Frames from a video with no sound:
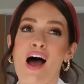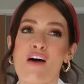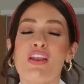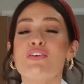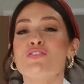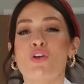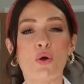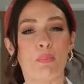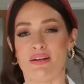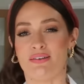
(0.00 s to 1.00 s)
I feel like
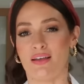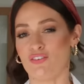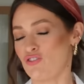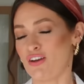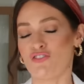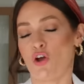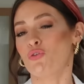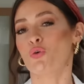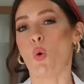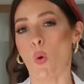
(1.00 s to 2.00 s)
nobody does trench
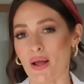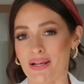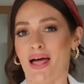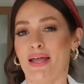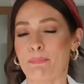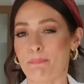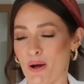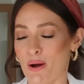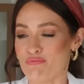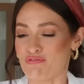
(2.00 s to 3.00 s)
coats quite like
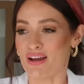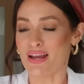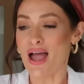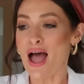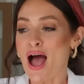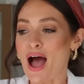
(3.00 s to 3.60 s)
Burberry.